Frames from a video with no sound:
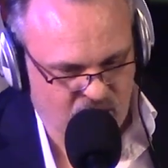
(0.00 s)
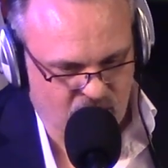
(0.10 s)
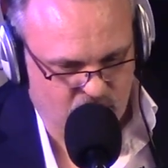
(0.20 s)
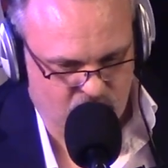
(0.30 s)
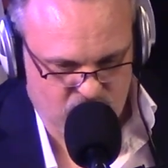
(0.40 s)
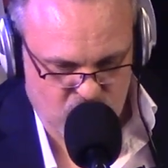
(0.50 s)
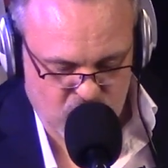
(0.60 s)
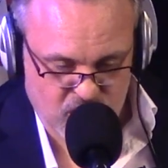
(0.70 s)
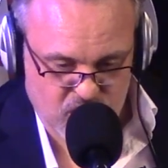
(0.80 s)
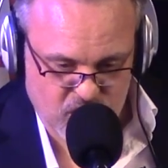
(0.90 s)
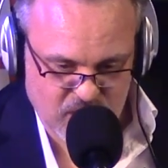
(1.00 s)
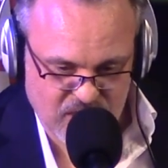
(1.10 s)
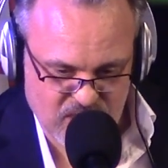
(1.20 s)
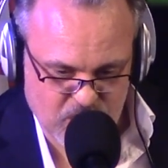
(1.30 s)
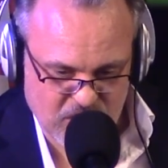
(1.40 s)
If you've just tuned in
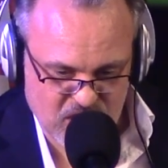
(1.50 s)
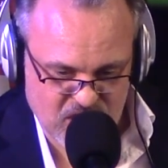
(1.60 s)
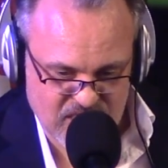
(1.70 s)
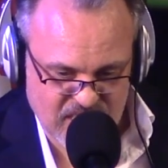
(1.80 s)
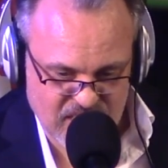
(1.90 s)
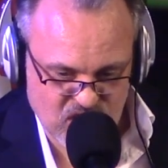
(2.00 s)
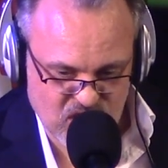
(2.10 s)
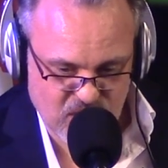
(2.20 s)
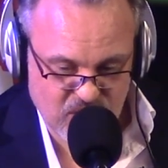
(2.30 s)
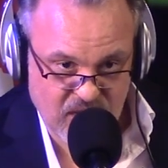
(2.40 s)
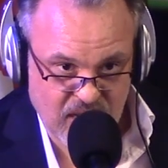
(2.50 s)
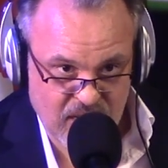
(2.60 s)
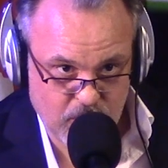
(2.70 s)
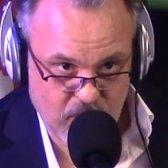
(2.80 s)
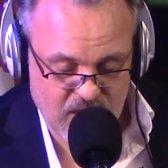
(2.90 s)
especially to hear the show, then I
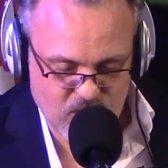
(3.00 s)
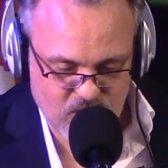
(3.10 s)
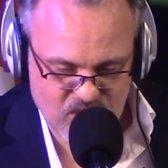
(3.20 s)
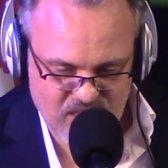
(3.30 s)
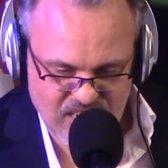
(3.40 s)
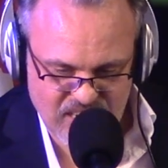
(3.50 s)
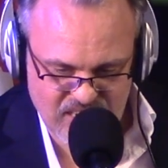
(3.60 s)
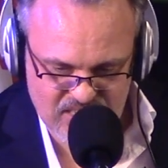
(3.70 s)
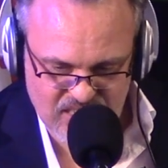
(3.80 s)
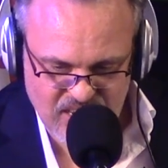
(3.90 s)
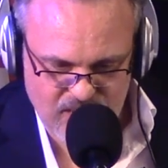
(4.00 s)
admire your taste.